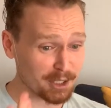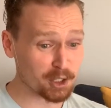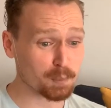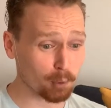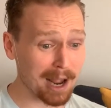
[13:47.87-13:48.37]

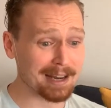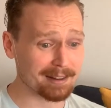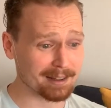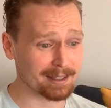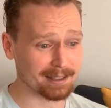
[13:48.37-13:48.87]

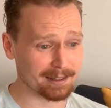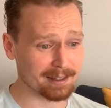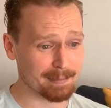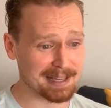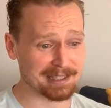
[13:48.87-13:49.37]
spread
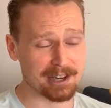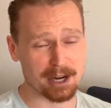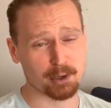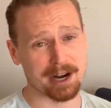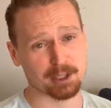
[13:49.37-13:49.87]
the message
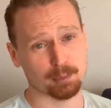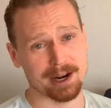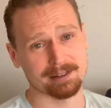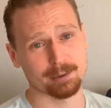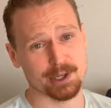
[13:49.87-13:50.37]
I try to
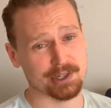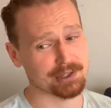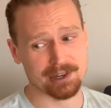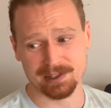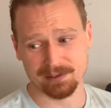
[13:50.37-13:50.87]
spread, which
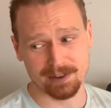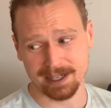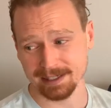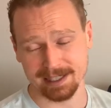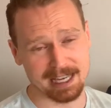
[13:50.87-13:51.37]
is just
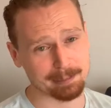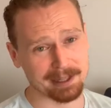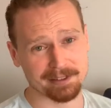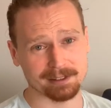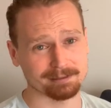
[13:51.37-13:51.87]
fucking keep
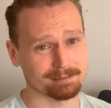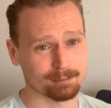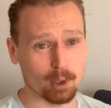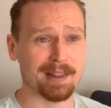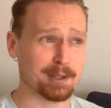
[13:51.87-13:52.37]
living.
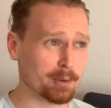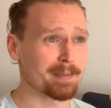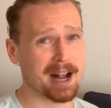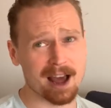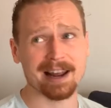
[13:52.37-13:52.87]
Well, that's what
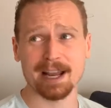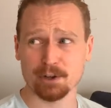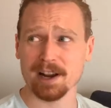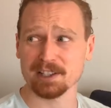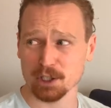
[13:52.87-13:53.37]
McConaughey
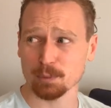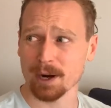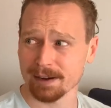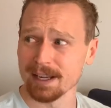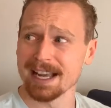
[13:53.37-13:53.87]
tries to
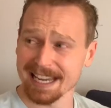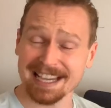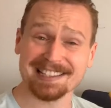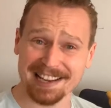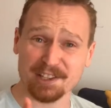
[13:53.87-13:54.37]
spread.
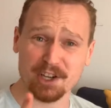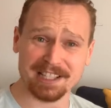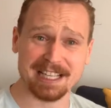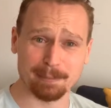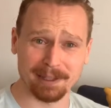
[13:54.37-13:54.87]
He says
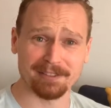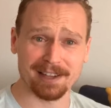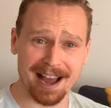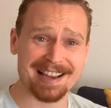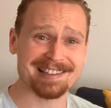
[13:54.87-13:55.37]
just keep
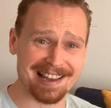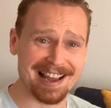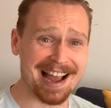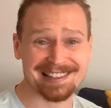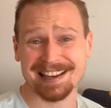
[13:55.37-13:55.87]
living. I
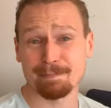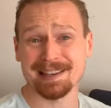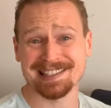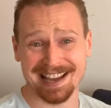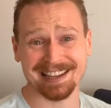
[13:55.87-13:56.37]
say
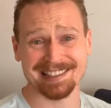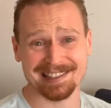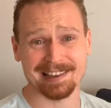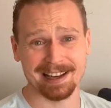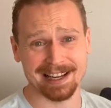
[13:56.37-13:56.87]
be
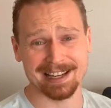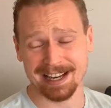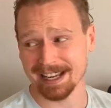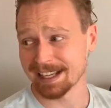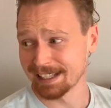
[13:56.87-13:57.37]
zealous and
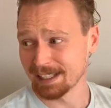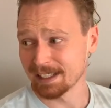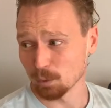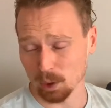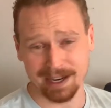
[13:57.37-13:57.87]

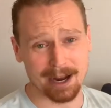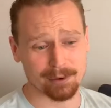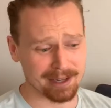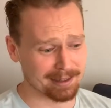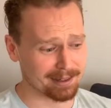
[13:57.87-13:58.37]
work
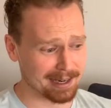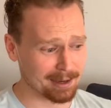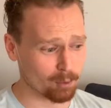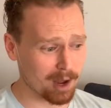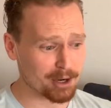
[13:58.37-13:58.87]
out
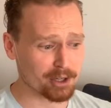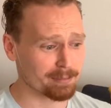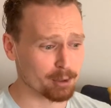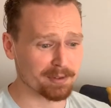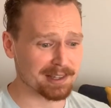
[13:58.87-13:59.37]
and watch
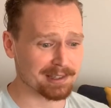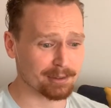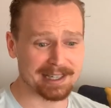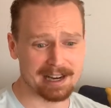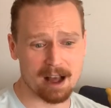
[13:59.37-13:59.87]
movies and read